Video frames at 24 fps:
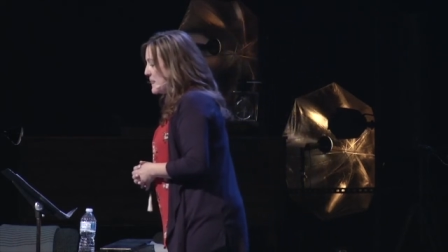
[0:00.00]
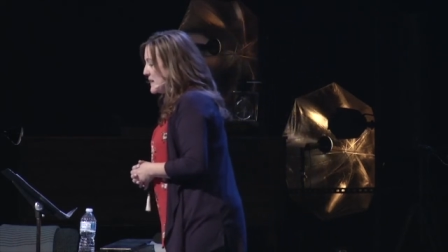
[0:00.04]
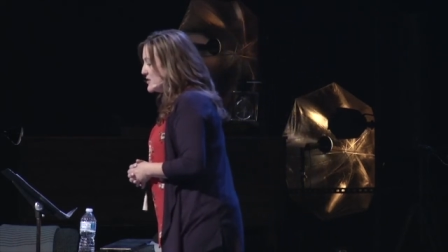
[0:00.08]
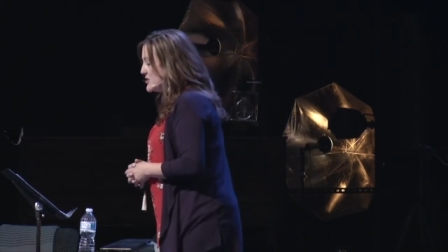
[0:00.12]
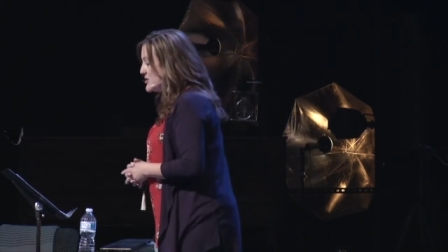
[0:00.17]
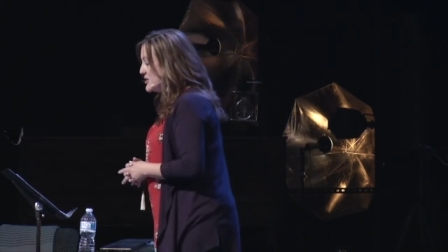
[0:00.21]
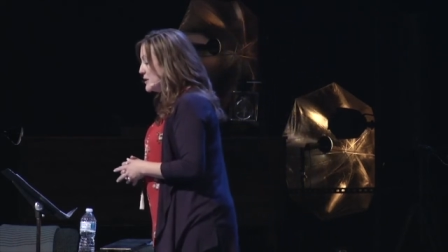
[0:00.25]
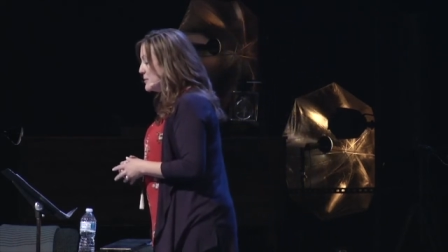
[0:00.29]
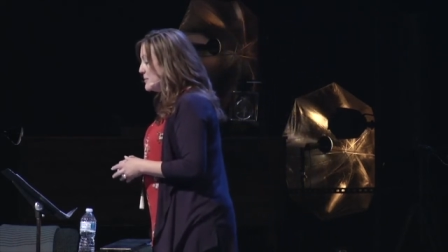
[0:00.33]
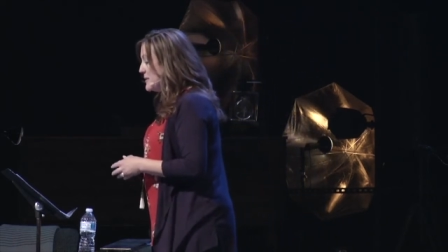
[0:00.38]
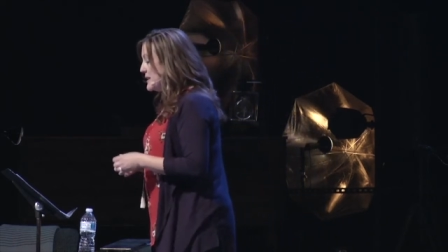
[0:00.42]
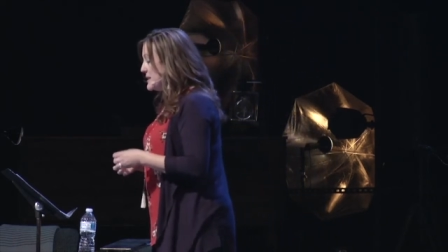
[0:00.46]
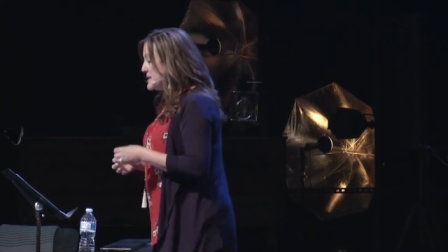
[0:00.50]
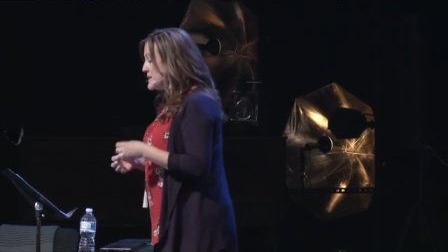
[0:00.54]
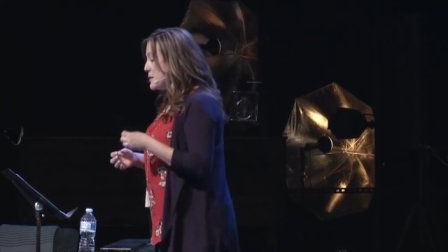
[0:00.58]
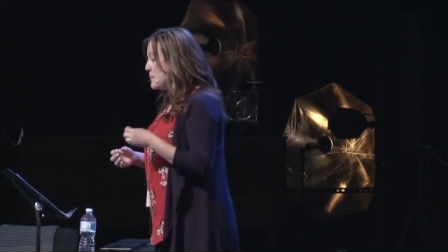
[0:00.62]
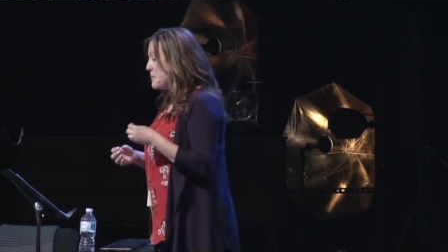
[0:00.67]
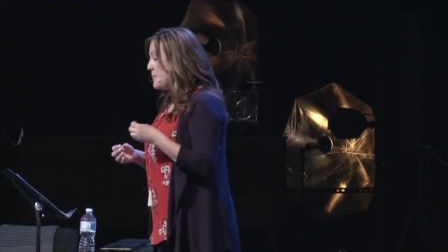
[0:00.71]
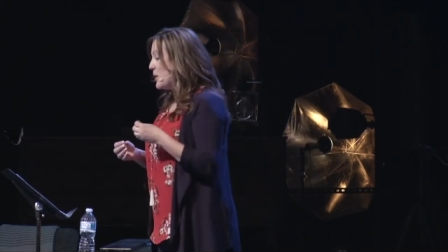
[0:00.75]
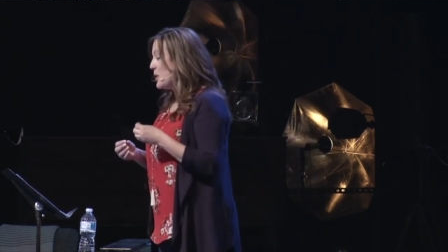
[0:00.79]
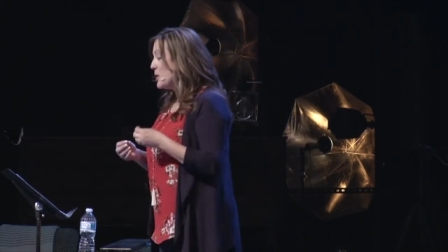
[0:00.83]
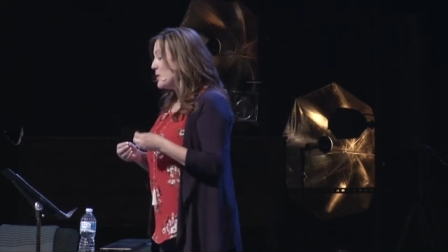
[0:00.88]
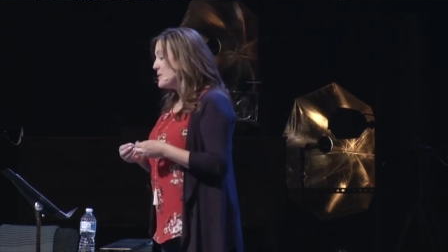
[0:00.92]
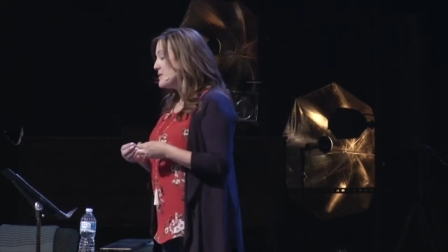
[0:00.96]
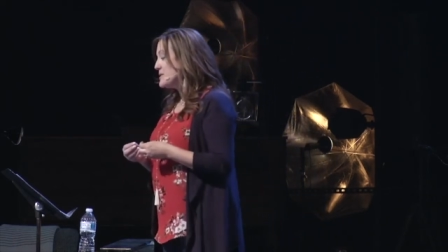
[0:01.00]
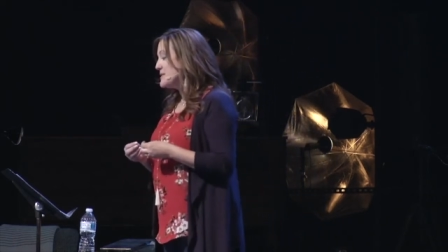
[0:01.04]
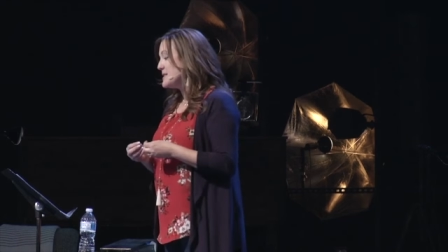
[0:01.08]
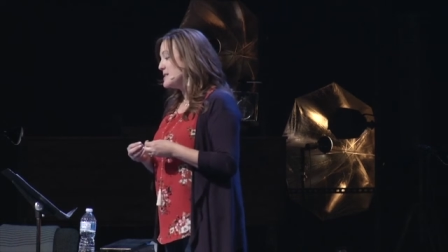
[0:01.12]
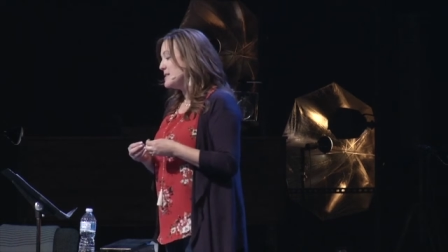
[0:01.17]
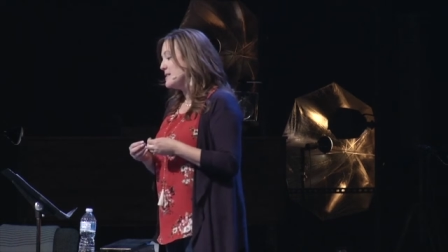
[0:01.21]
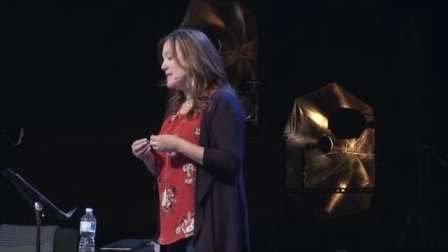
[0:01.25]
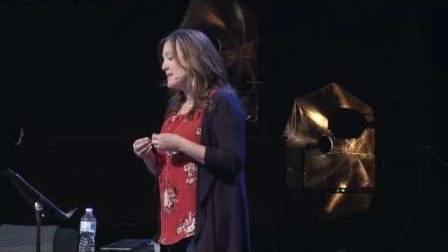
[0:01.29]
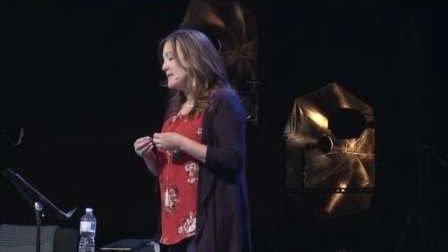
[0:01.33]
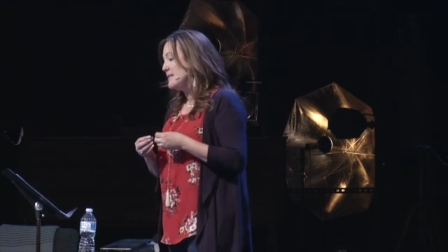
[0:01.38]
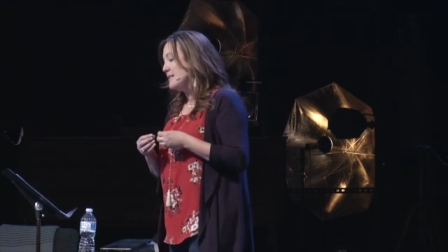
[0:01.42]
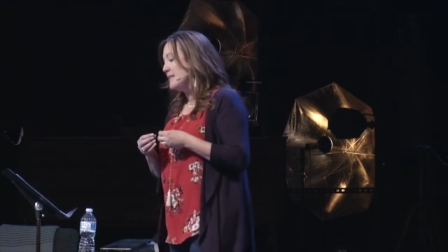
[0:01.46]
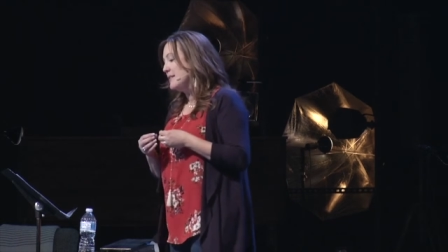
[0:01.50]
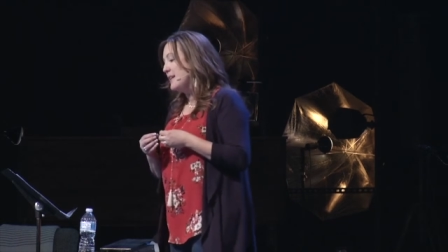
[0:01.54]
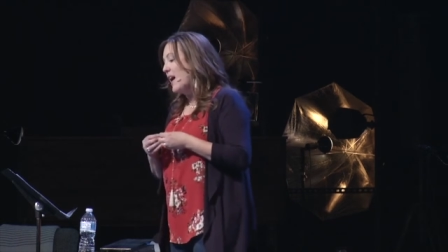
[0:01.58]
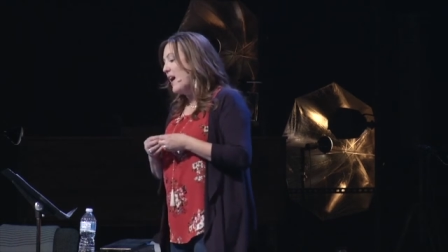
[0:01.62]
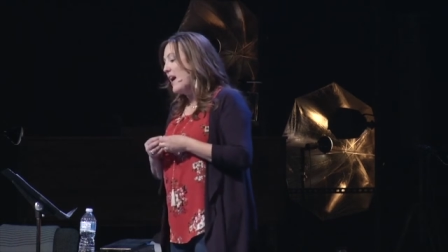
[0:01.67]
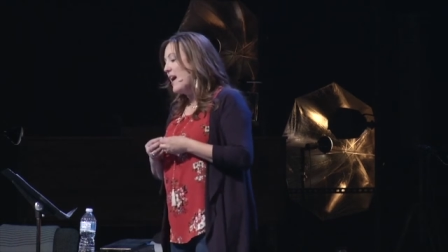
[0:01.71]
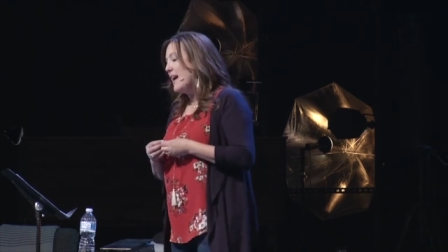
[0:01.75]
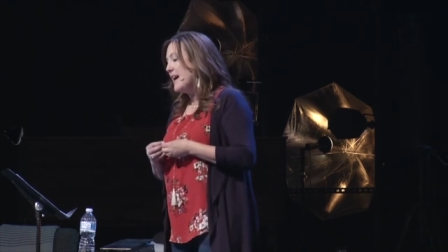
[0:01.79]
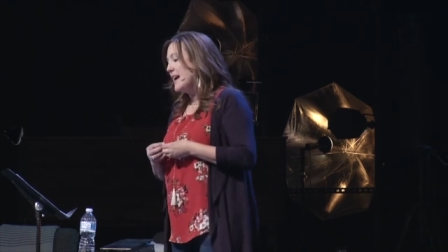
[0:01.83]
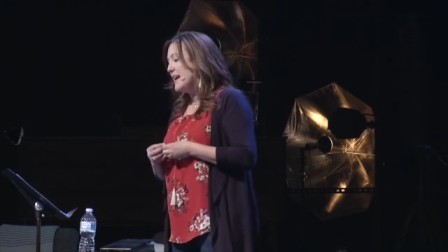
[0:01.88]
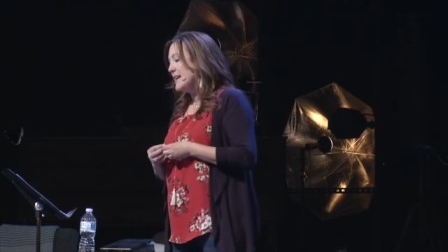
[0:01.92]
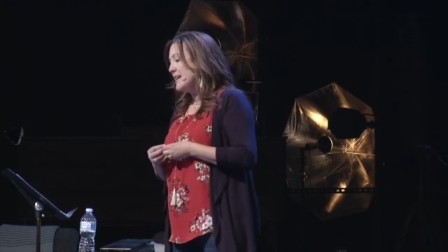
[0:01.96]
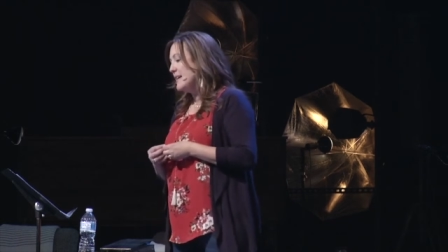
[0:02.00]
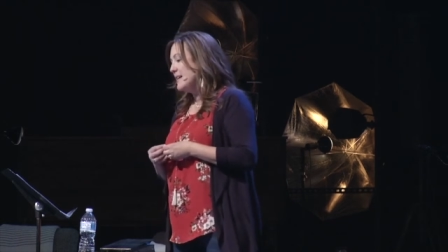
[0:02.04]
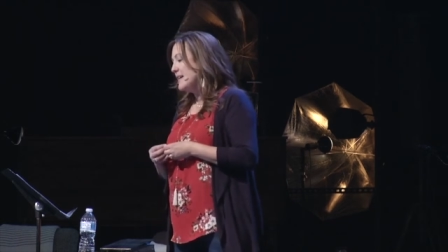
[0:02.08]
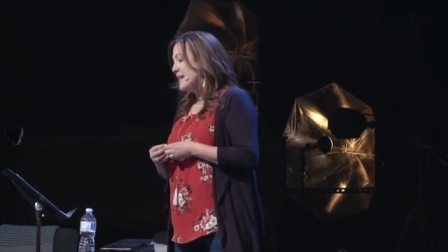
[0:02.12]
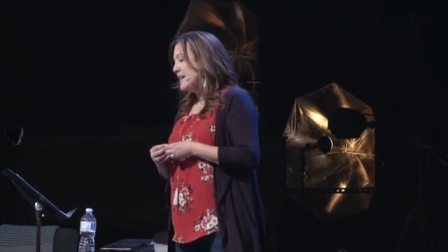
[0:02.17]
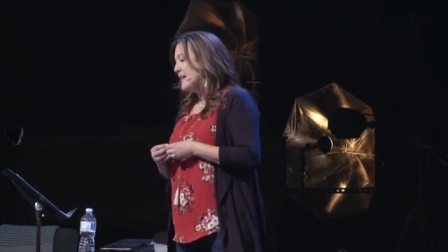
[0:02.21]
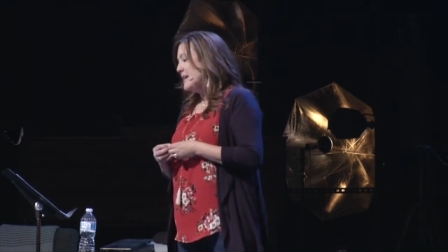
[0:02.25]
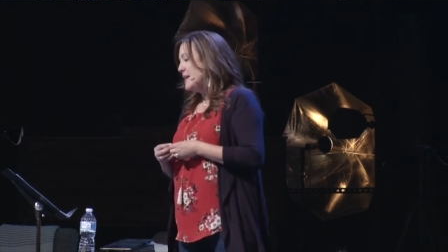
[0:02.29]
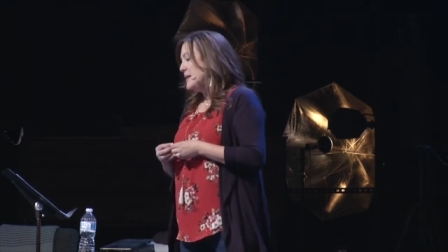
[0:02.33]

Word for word: She meets a personal God.